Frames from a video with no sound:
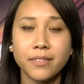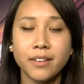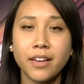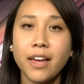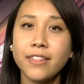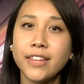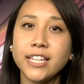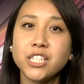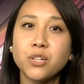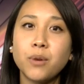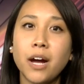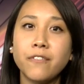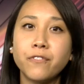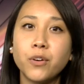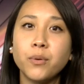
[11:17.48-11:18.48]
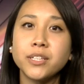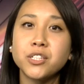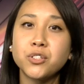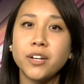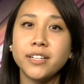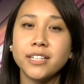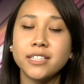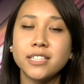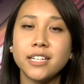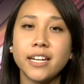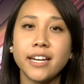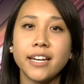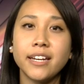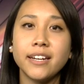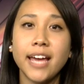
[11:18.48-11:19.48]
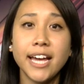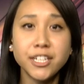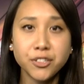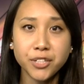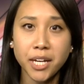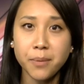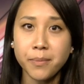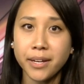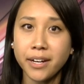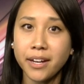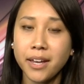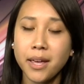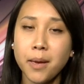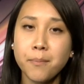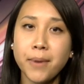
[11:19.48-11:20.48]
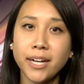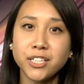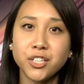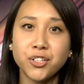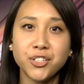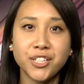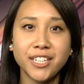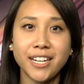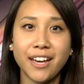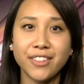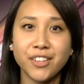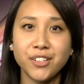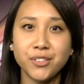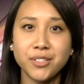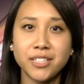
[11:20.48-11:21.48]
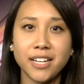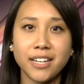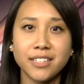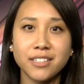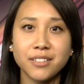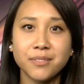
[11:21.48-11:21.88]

That's a wrap for what's trending today in entertainment. Back to Christina at the news desk.